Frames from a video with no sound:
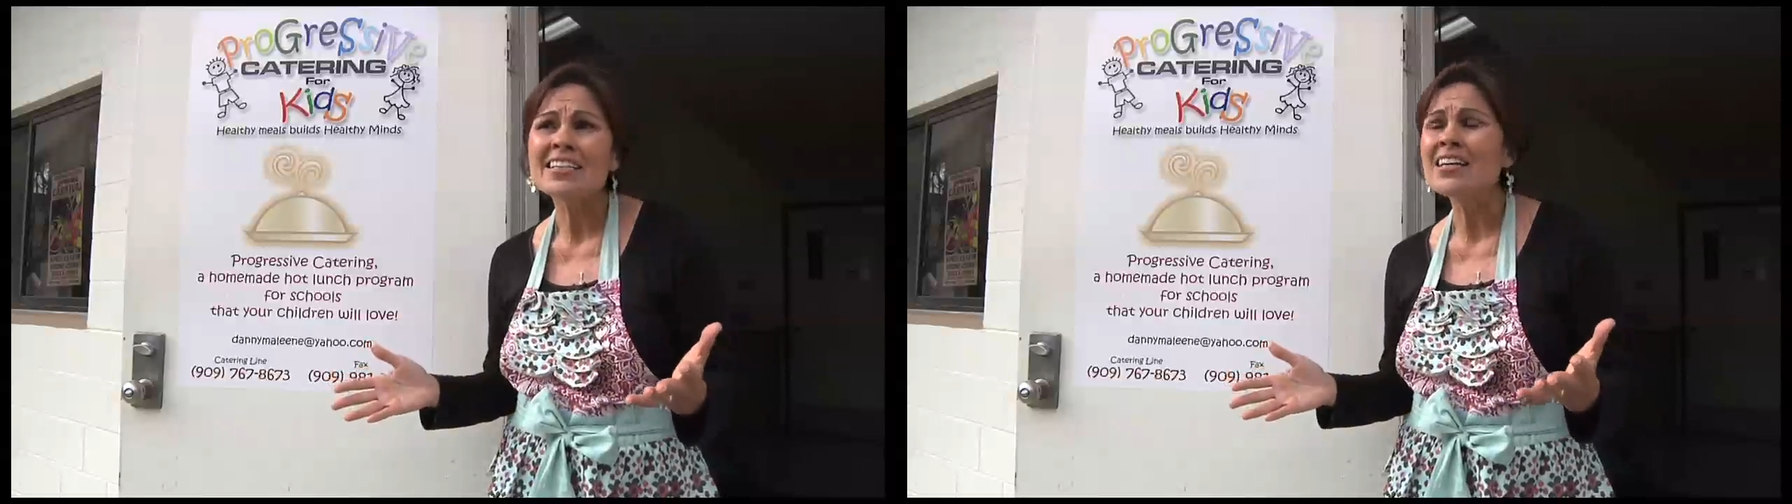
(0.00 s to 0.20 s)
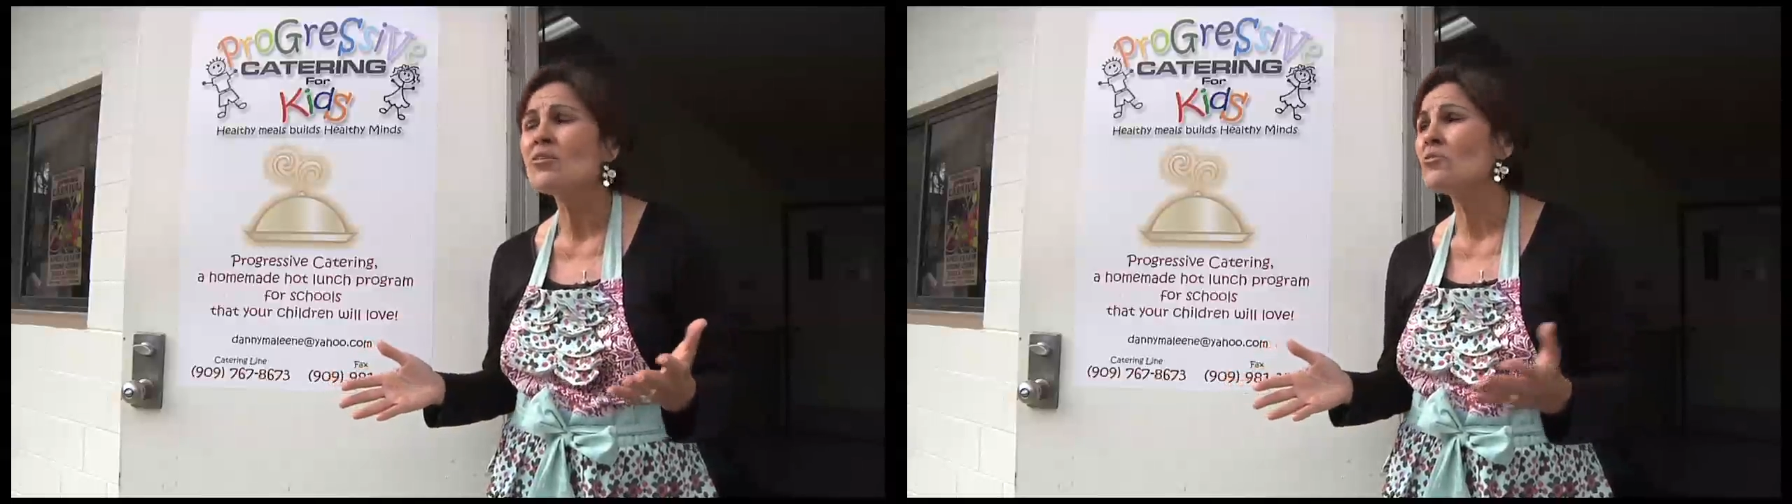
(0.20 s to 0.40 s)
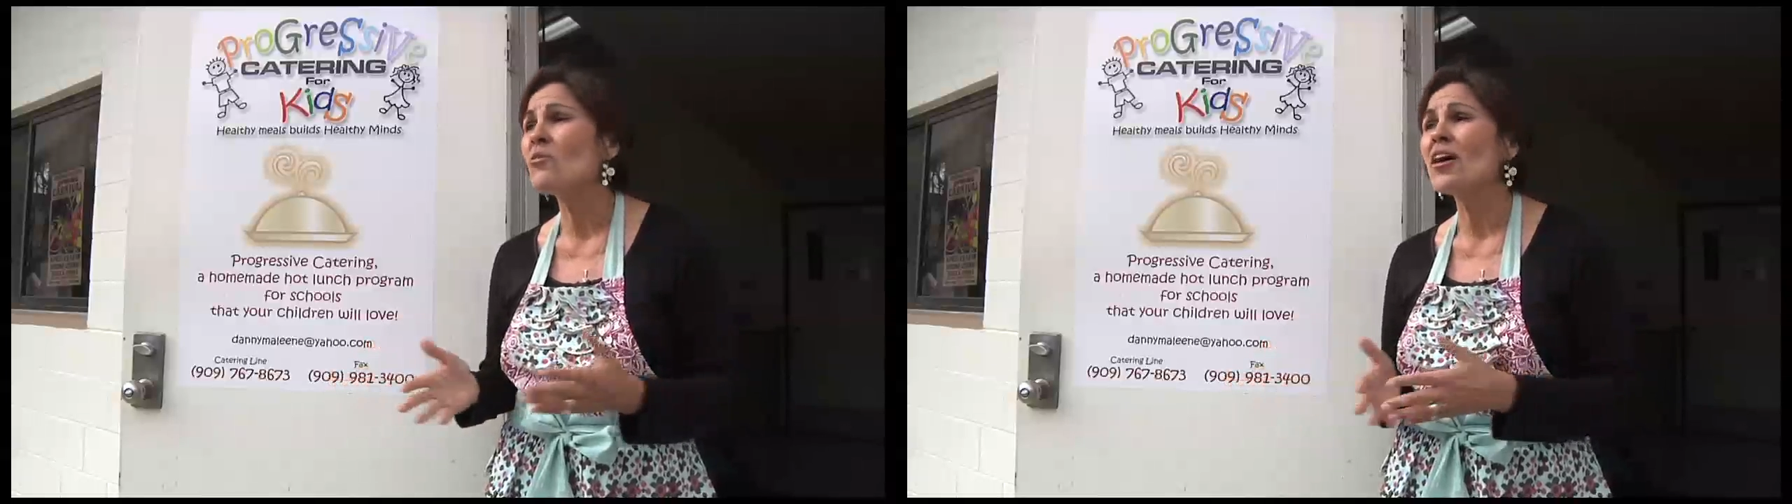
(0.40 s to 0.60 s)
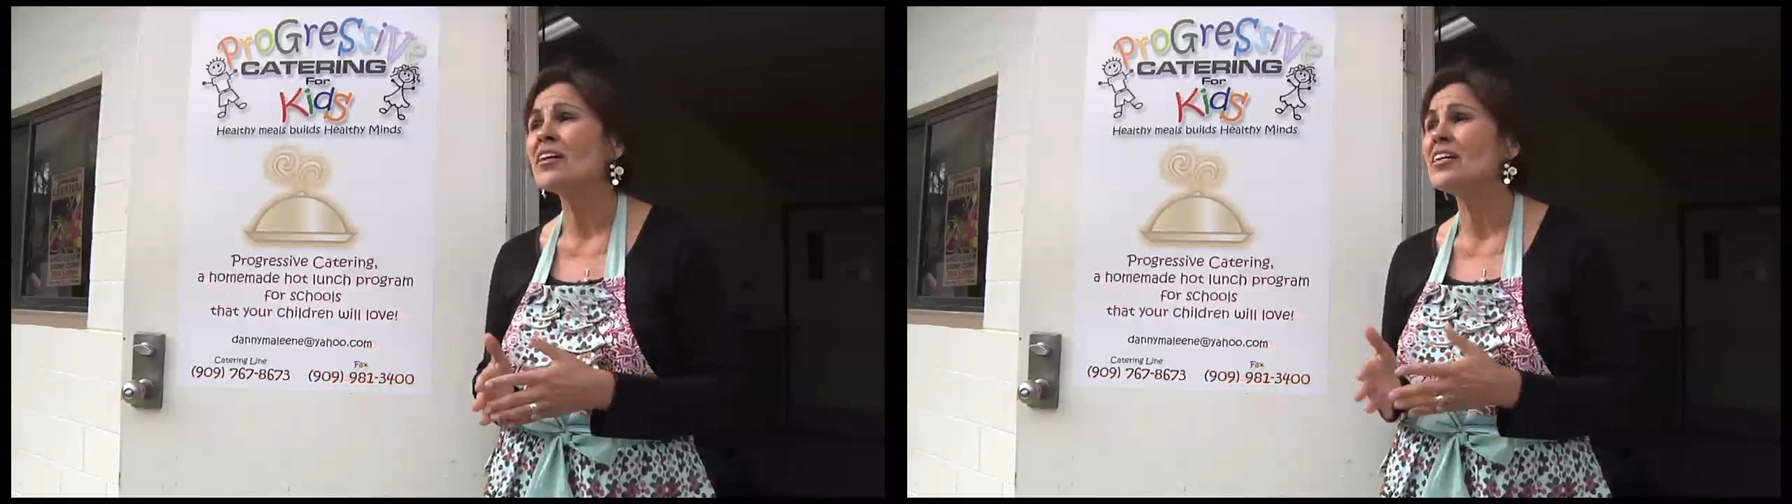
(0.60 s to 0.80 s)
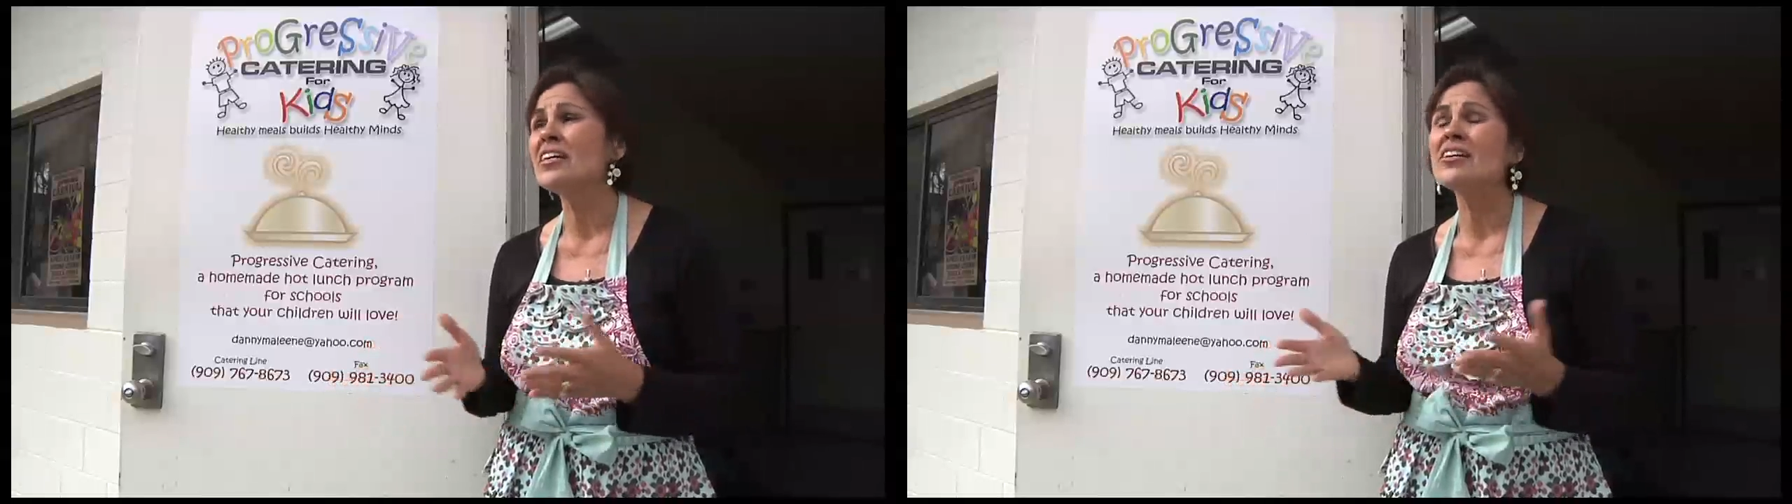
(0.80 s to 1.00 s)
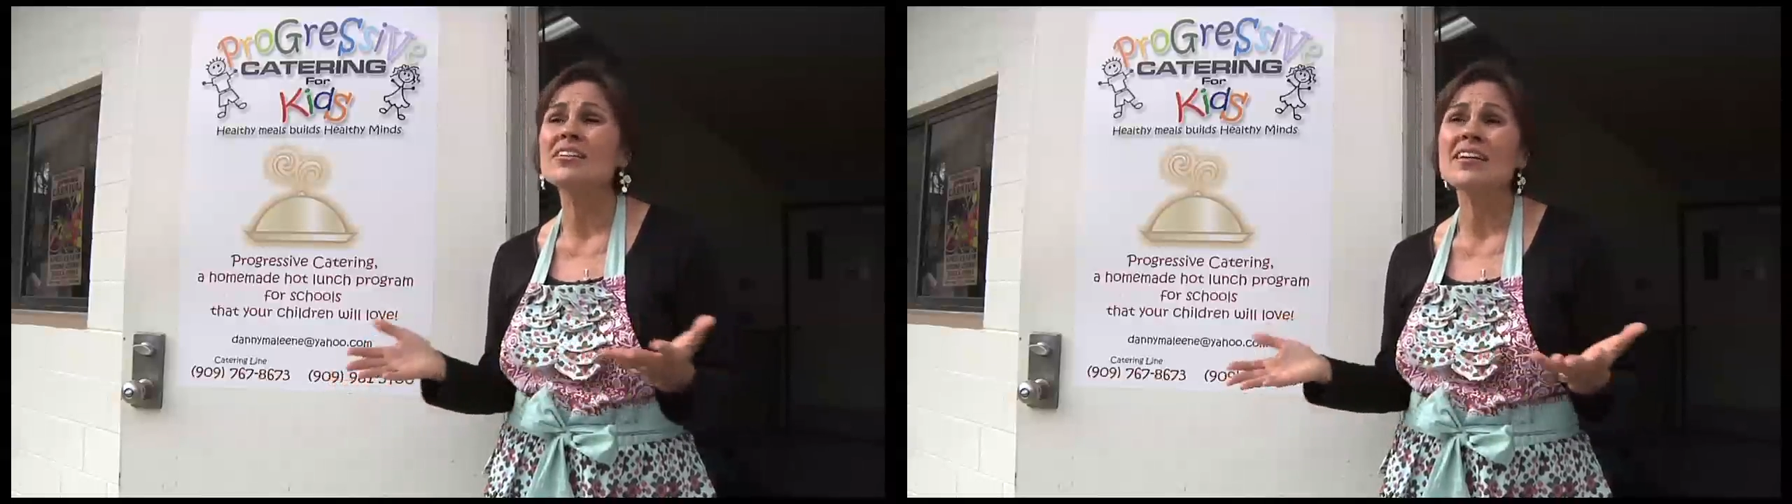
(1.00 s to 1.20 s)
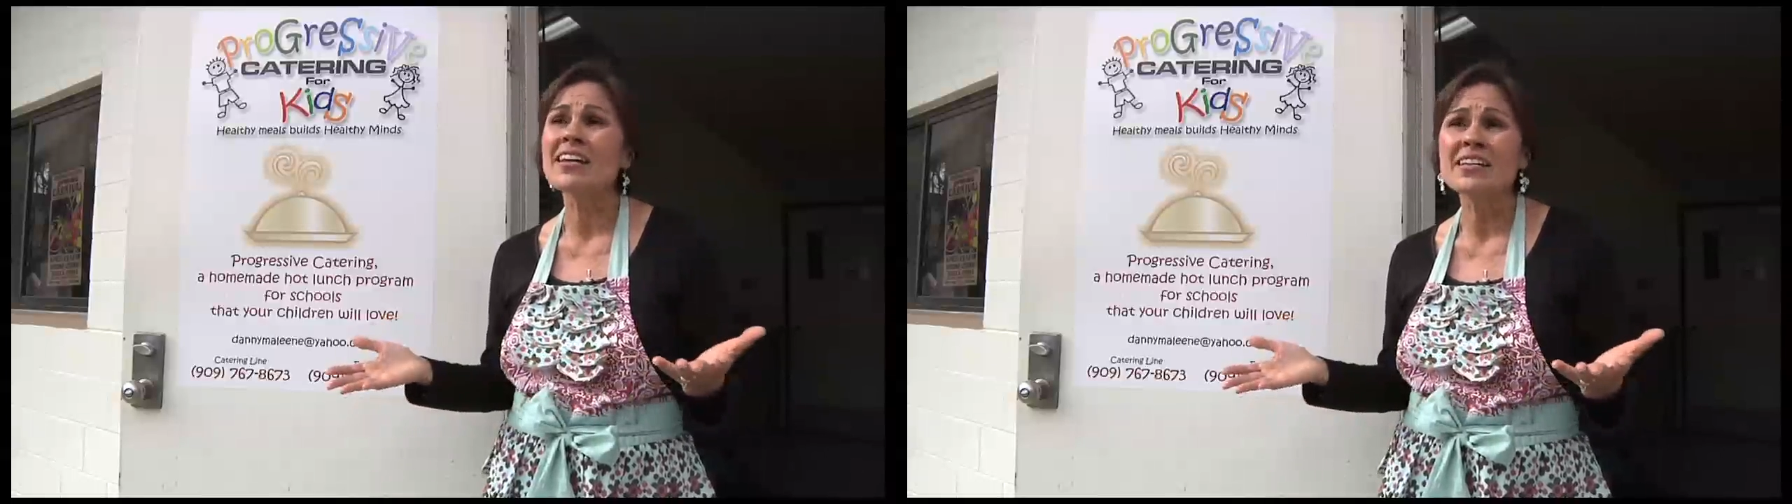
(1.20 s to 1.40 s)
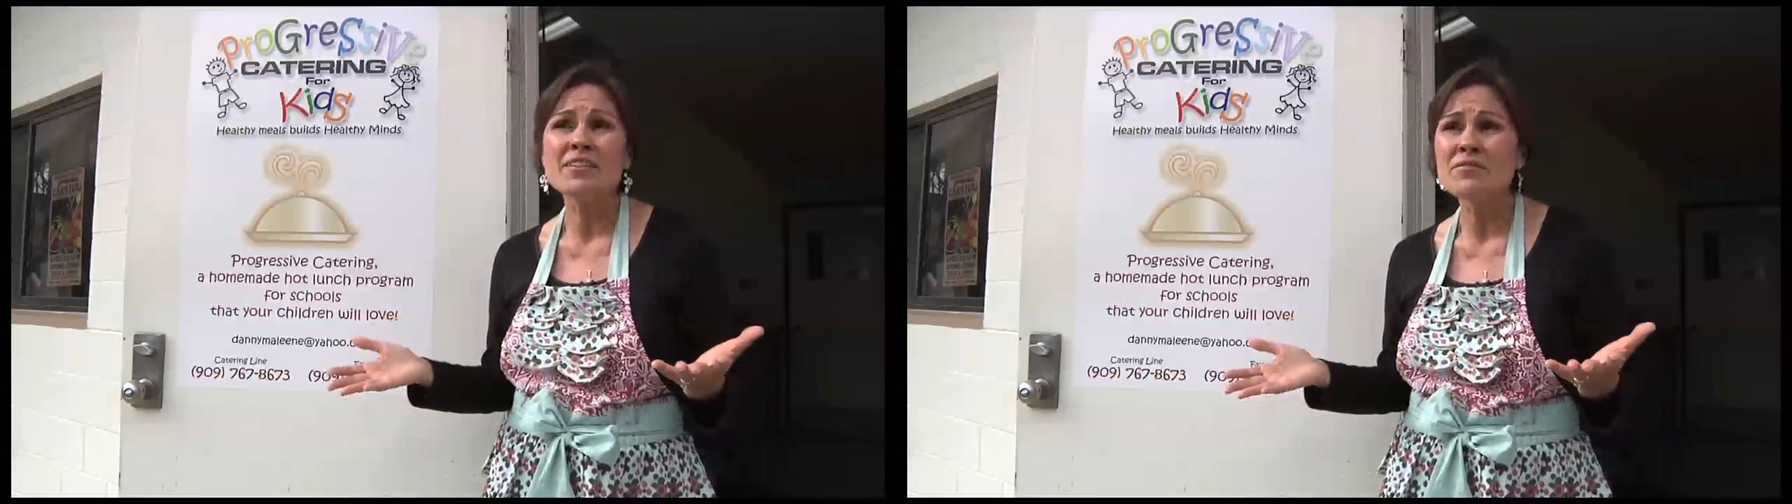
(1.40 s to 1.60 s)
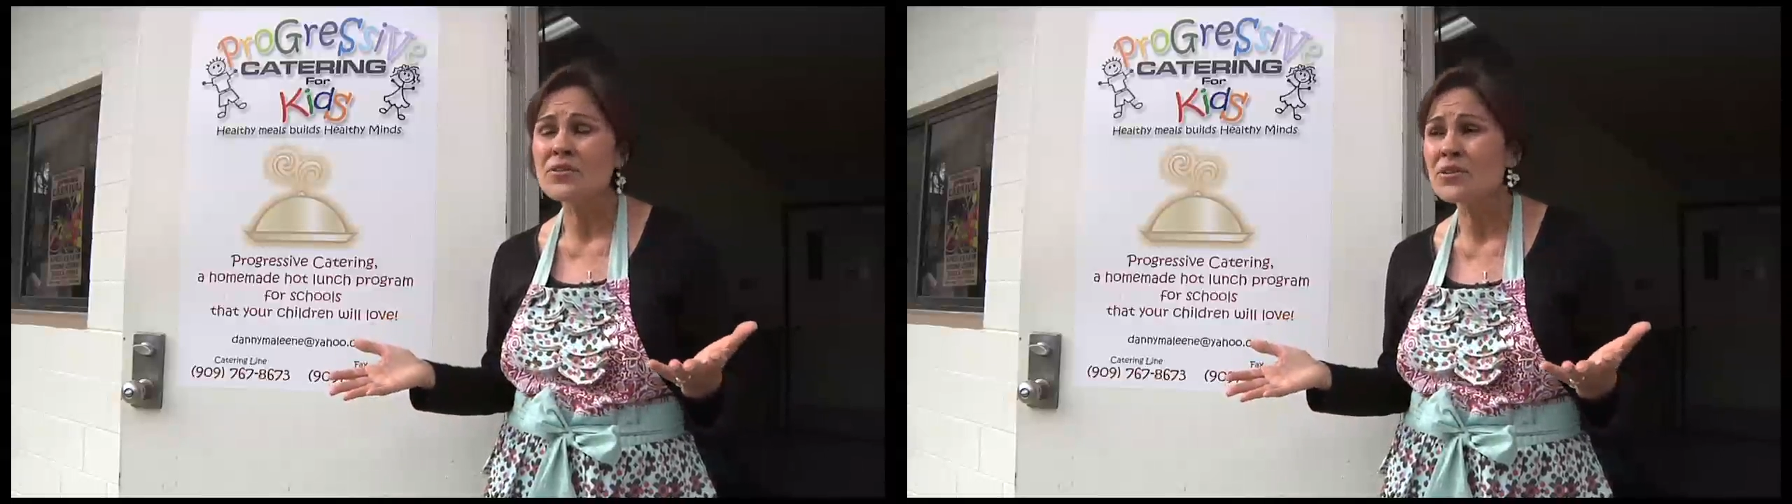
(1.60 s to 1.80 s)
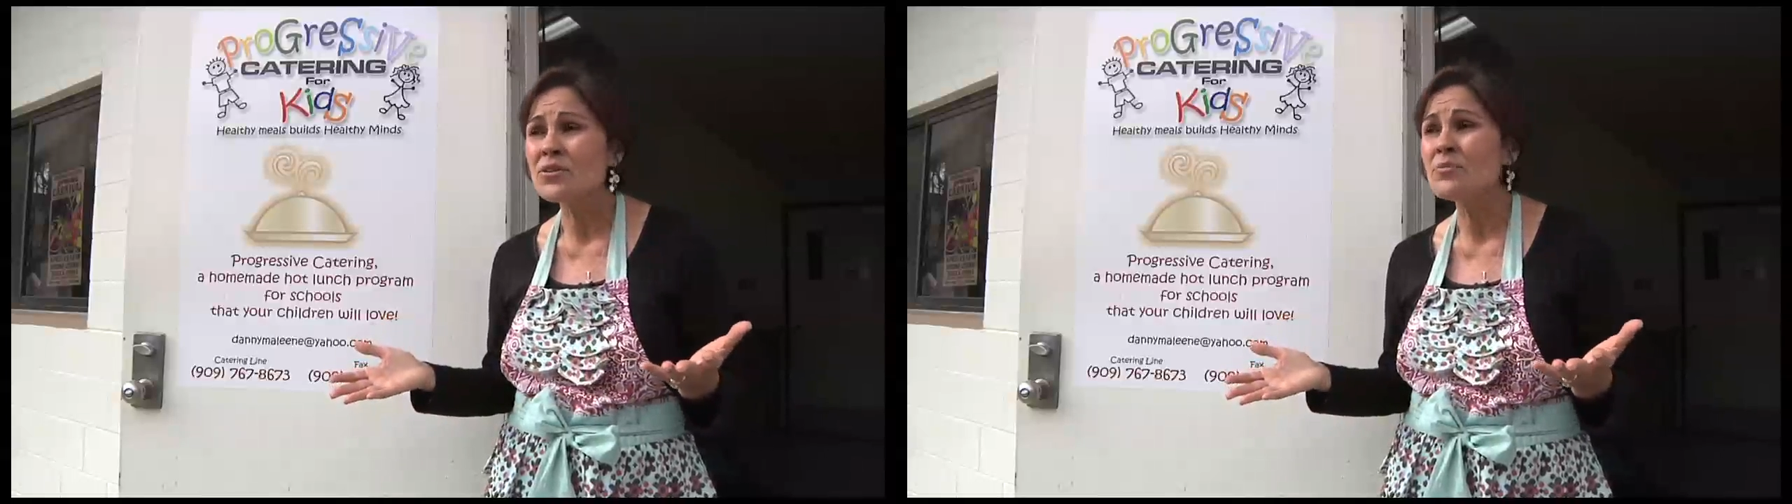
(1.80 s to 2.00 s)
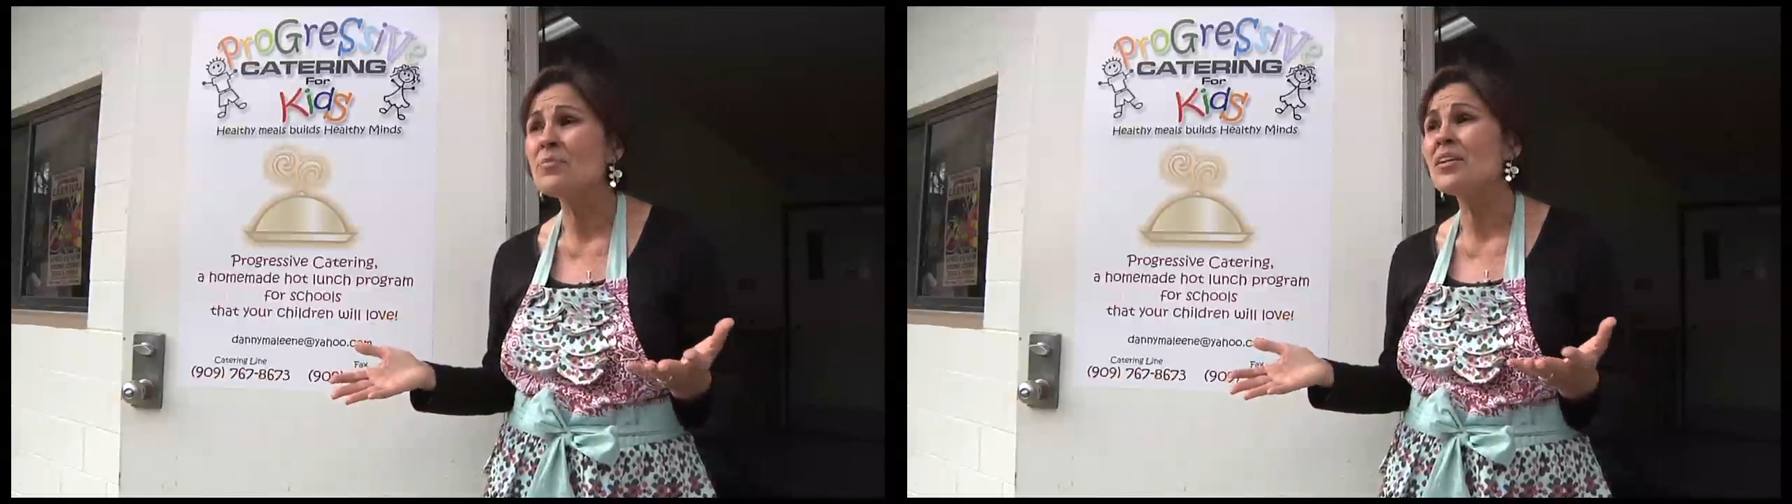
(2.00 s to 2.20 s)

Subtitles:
They don't want to eat yucky food,